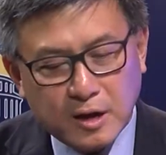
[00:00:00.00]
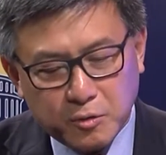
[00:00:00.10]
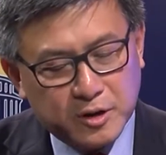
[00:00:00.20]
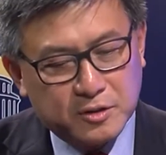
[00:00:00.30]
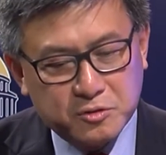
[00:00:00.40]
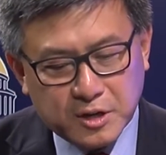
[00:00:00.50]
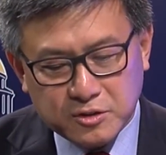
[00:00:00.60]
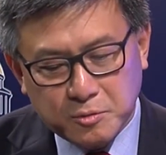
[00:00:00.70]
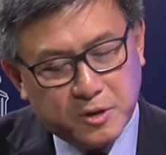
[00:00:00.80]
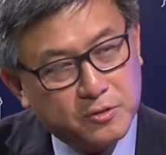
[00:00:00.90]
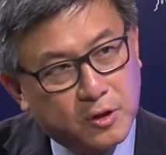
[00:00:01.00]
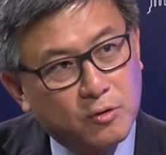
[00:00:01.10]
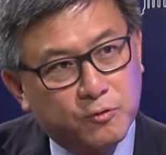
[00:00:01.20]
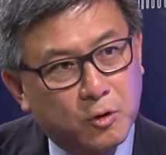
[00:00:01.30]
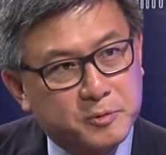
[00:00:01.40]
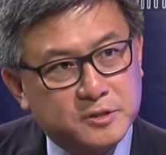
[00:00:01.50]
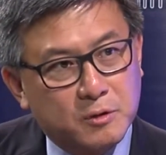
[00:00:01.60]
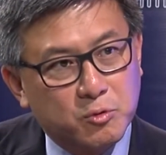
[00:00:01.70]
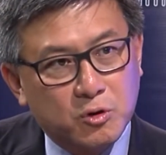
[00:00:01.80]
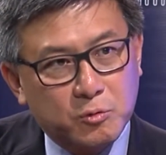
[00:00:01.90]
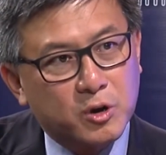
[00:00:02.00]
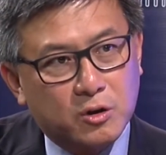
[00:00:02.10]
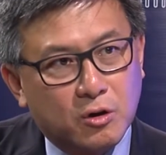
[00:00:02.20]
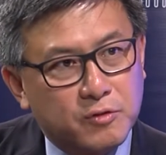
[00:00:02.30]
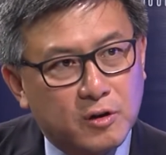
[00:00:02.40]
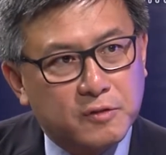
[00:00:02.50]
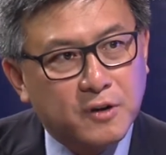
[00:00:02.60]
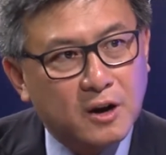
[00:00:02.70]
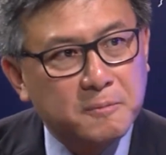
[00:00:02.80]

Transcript: don't want to get too technical, but the old 4% rule, it wouldn't go very far.